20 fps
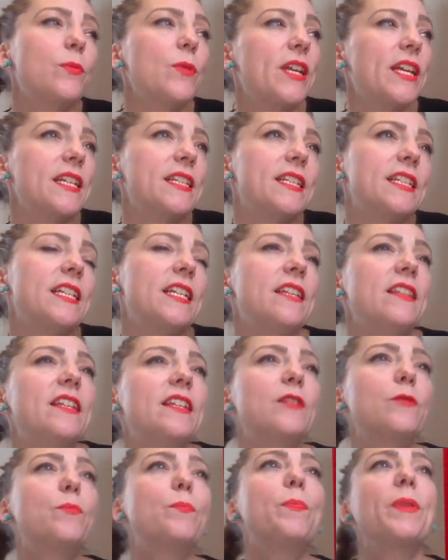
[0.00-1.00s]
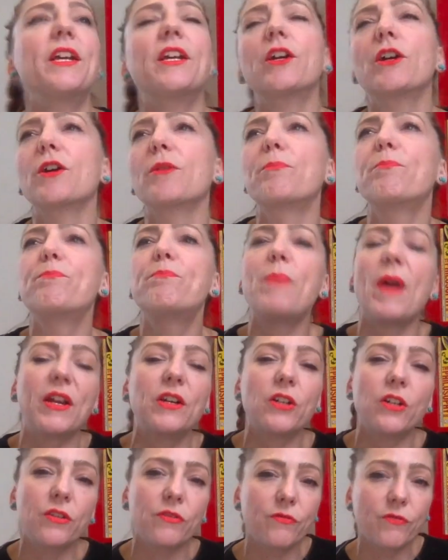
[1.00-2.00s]
we can see these bigger,
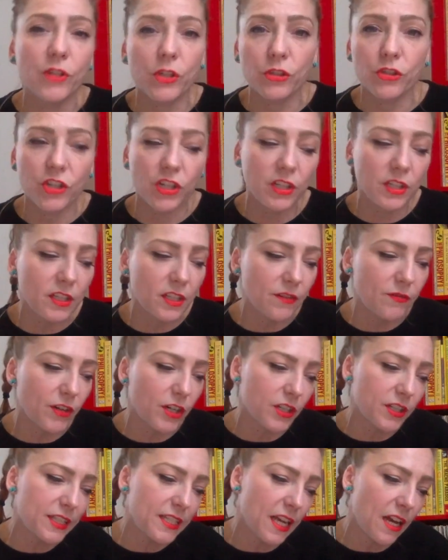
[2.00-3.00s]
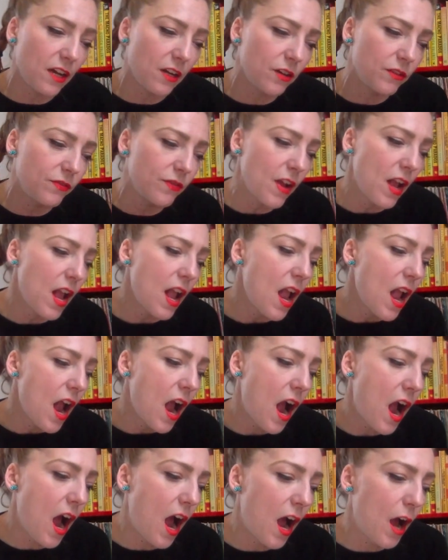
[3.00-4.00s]
better versions of ourselves.
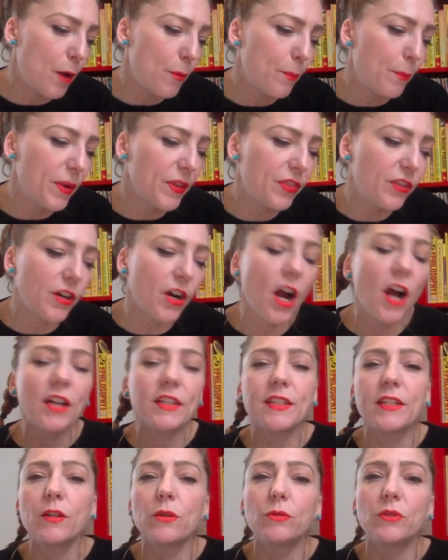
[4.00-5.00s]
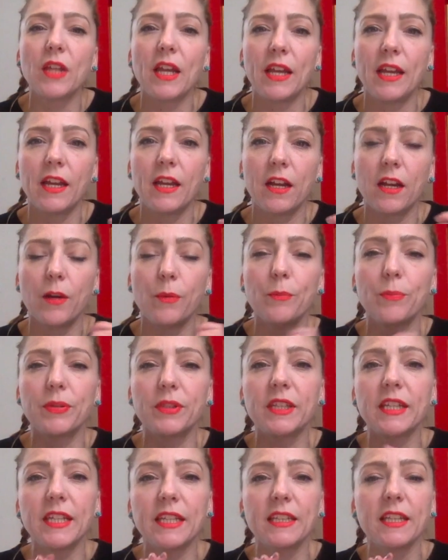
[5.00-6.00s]
But they're also like
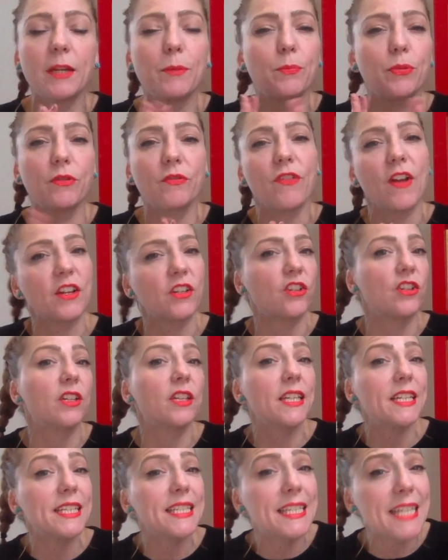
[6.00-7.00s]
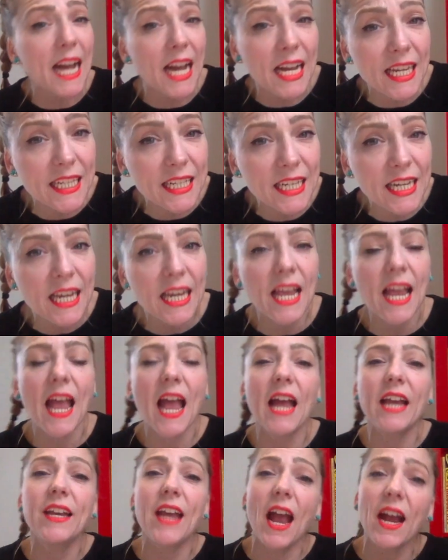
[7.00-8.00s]
completely professionally done
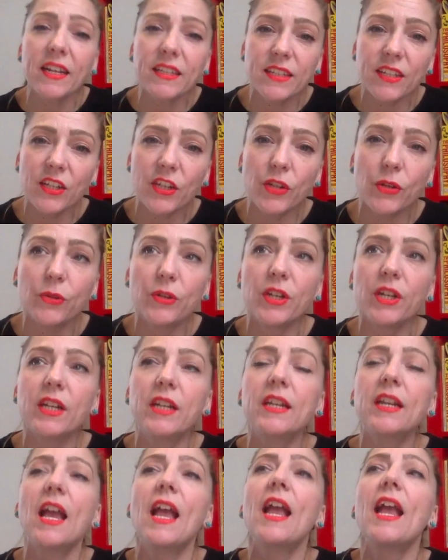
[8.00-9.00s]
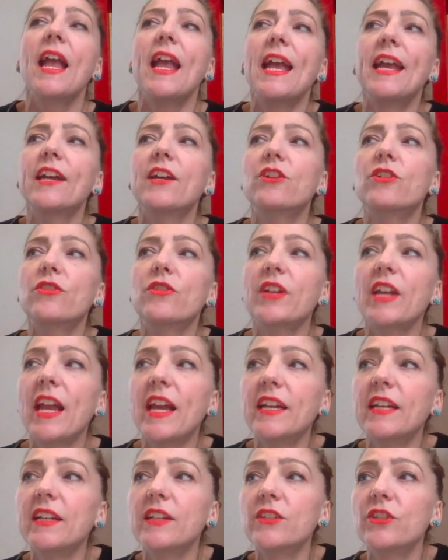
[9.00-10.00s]
and executed and
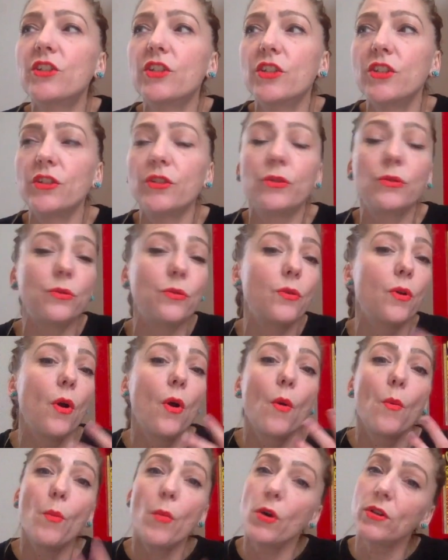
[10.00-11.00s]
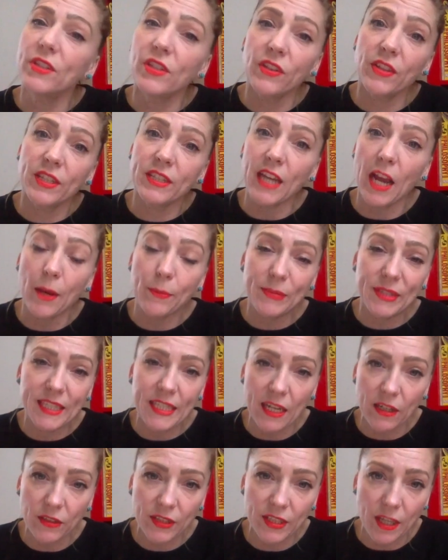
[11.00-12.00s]
created to most of the time
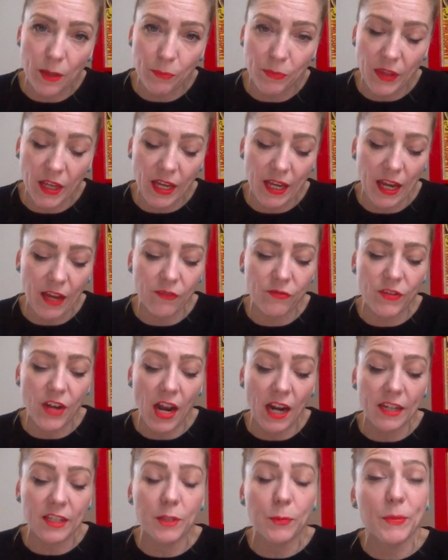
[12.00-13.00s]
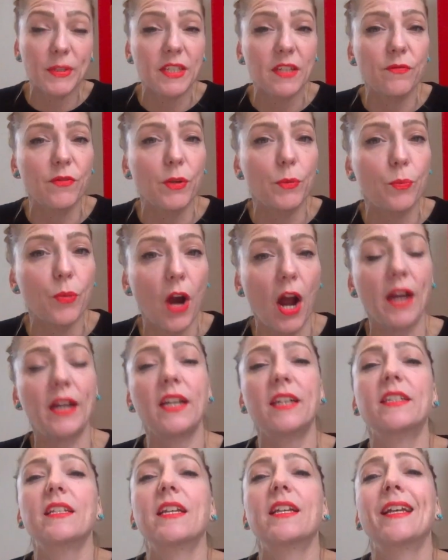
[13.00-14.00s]
sell something, if not a specific
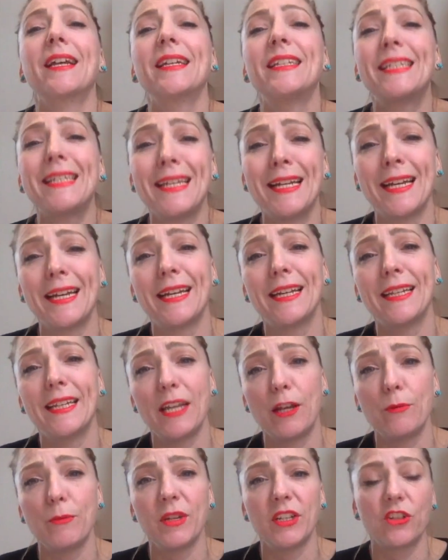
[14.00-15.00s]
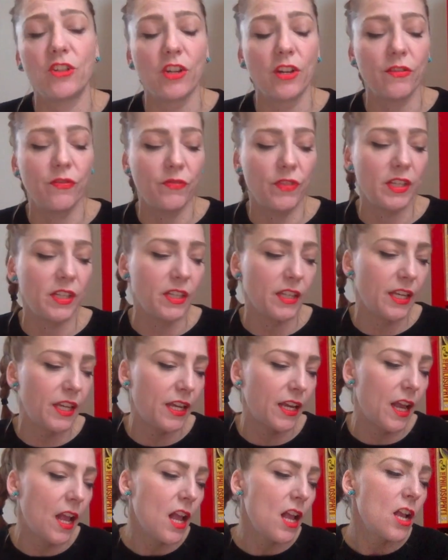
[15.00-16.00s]
product, an idea, an image, a feeling.
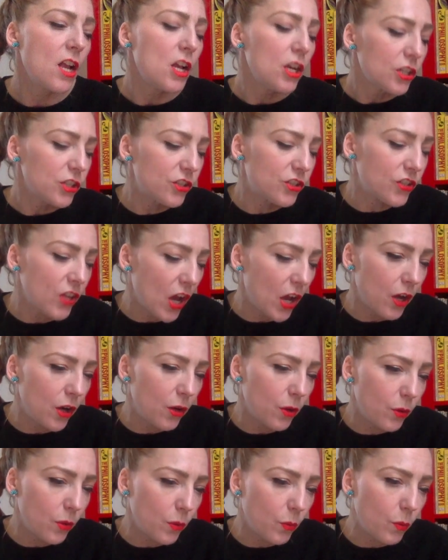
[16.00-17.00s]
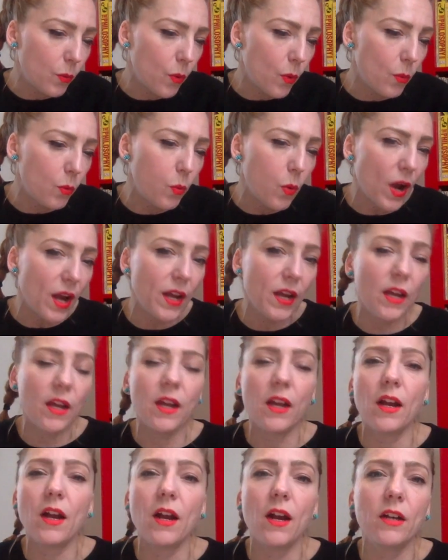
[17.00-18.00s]
So what
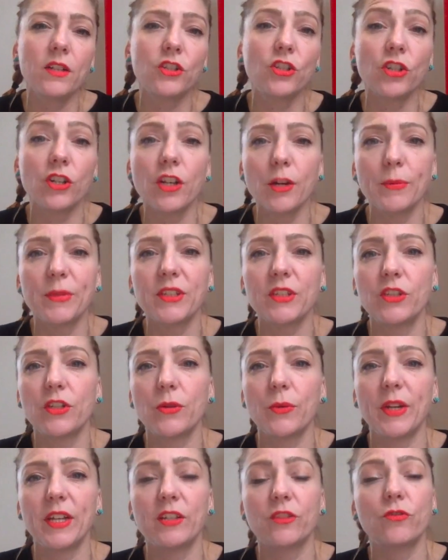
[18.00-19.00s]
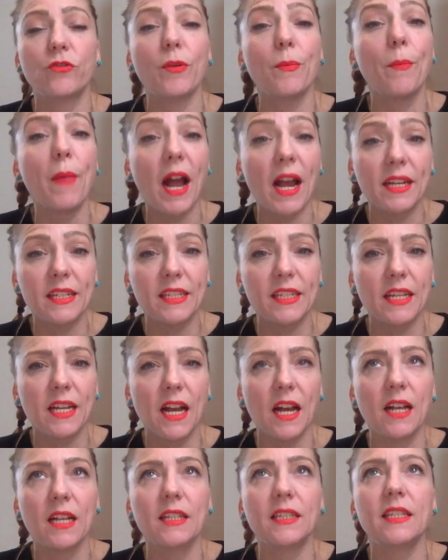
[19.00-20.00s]
Durham is doing is reminding
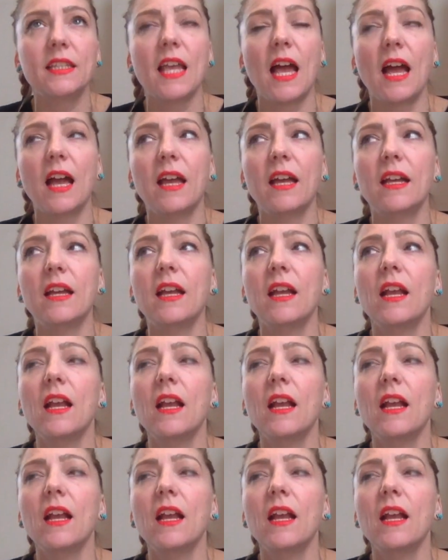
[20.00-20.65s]
us that